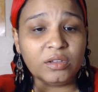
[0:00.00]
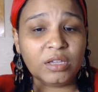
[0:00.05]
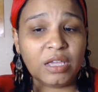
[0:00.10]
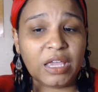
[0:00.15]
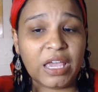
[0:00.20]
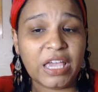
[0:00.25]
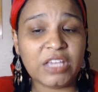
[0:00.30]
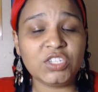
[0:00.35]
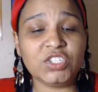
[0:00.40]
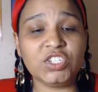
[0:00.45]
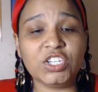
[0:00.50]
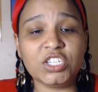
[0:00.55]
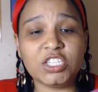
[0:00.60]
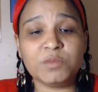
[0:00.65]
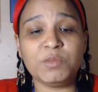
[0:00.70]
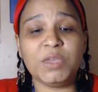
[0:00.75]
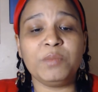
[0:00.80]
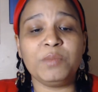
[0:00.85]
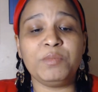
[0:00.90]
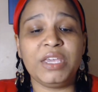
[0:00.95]
It's just
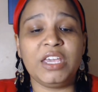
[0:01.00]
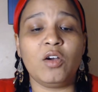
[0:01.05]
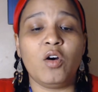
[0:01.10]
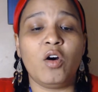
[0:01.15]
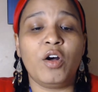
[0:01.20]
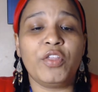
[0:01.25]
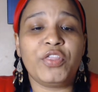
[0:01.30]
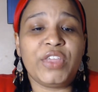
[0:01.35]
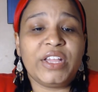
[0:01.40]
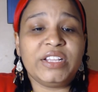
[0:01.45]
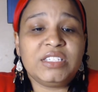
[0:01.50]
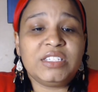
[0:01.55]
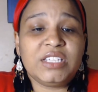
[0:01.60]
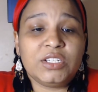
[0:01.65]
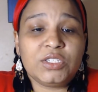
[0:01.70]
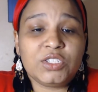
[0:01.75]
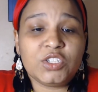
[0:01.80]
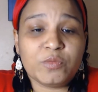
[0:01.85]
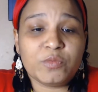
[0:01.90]
me being authentic to